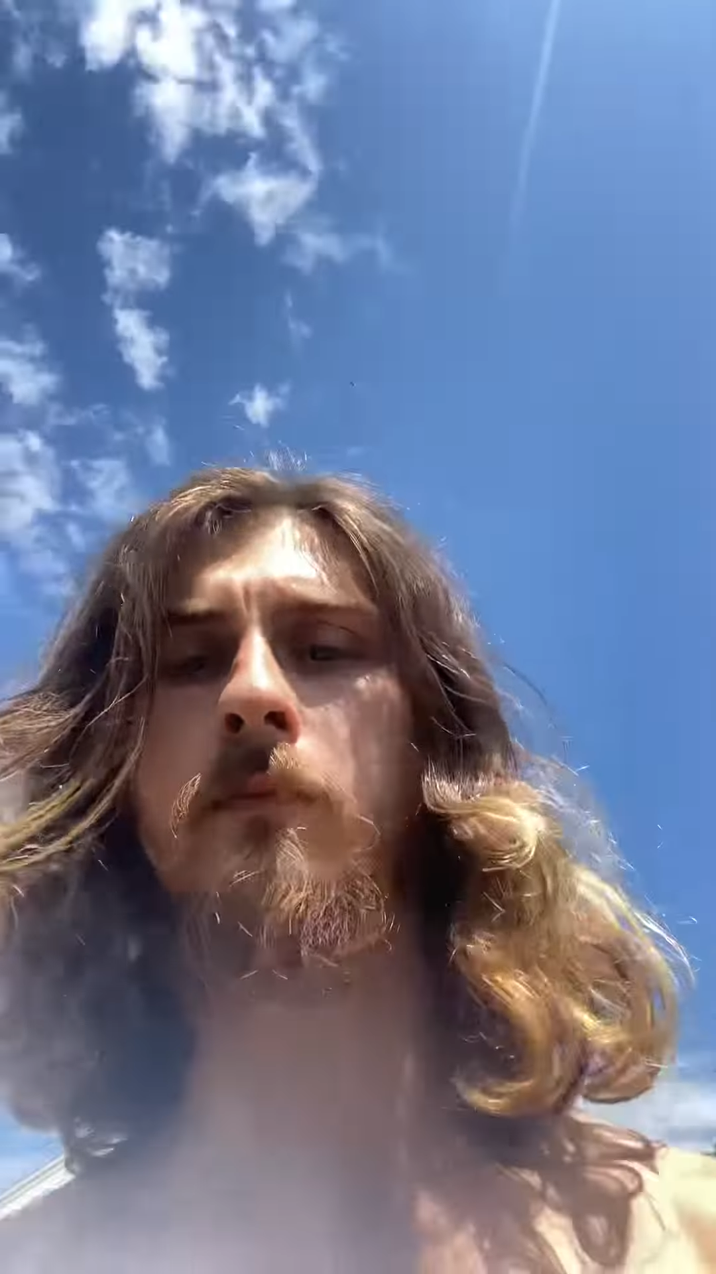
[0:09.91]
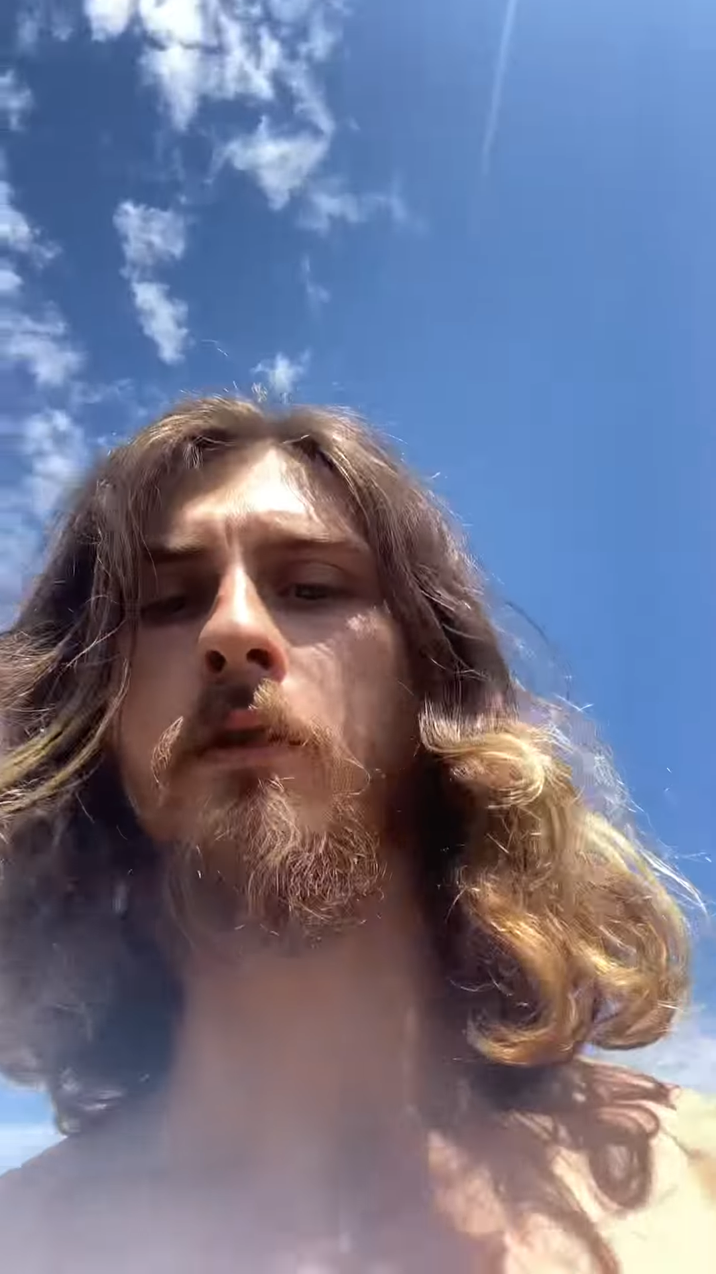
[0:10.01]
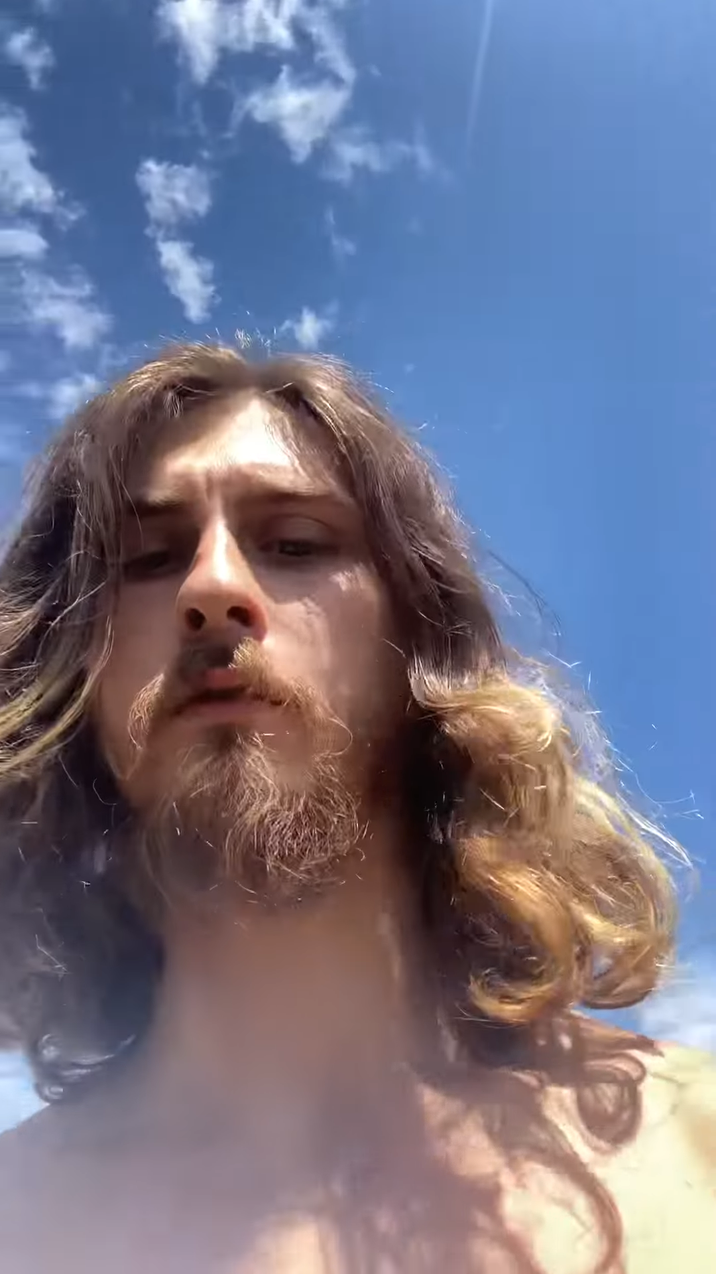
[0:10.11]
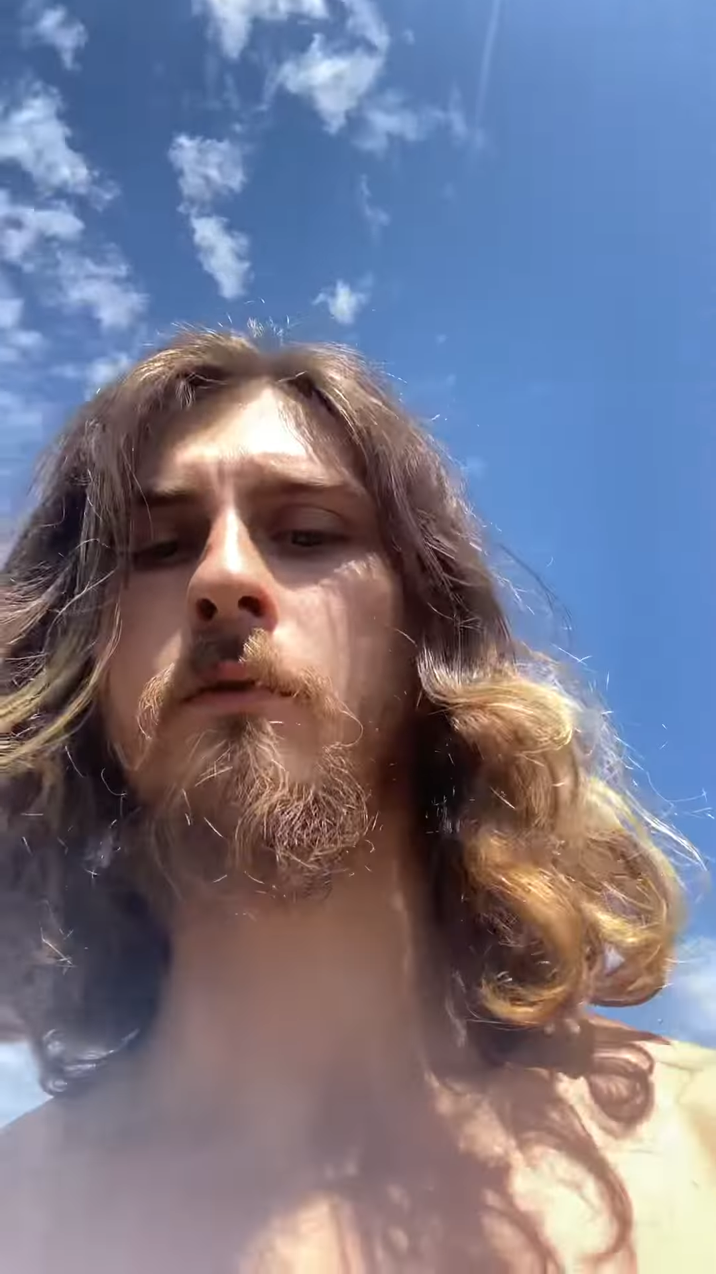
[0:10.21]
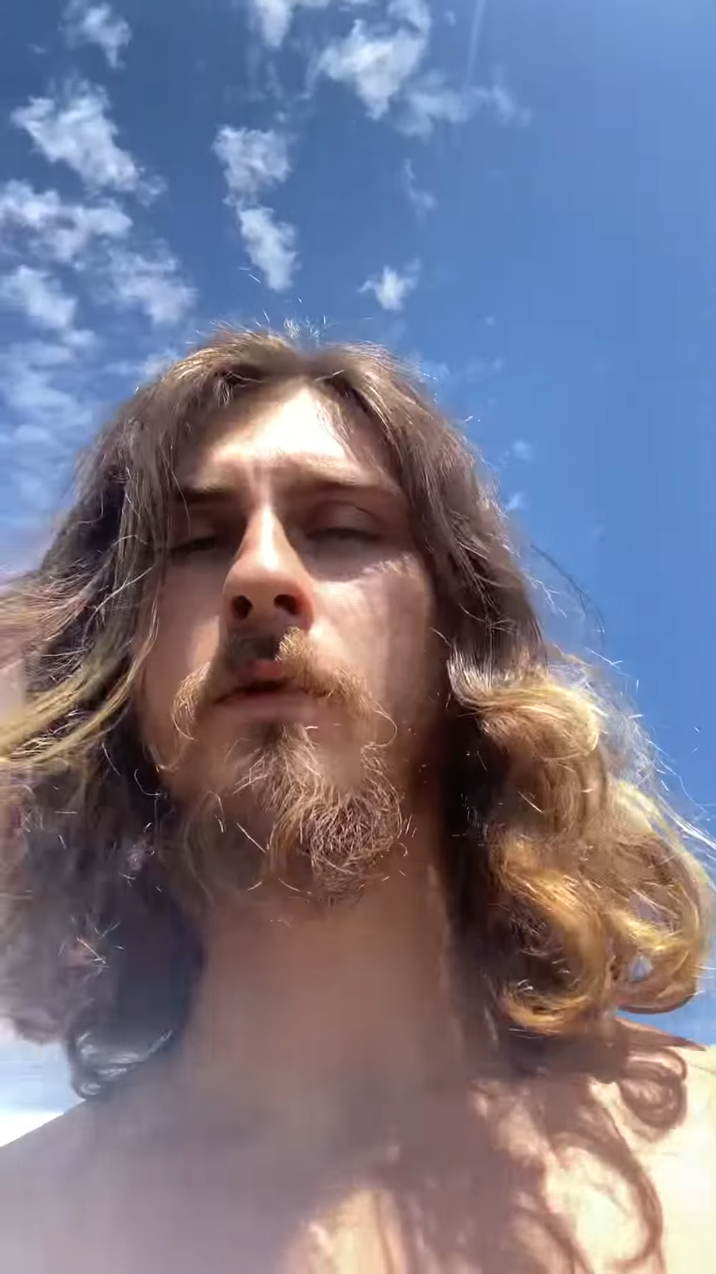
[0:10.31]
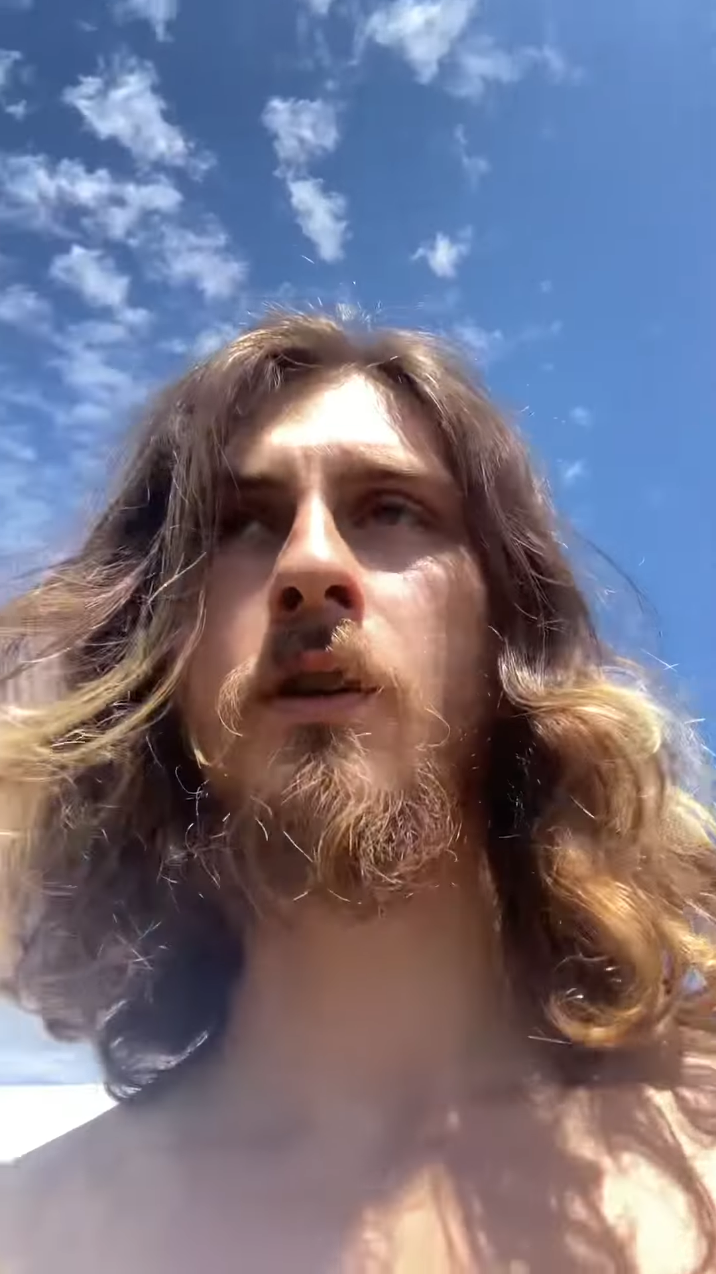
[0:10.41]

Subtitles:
bro.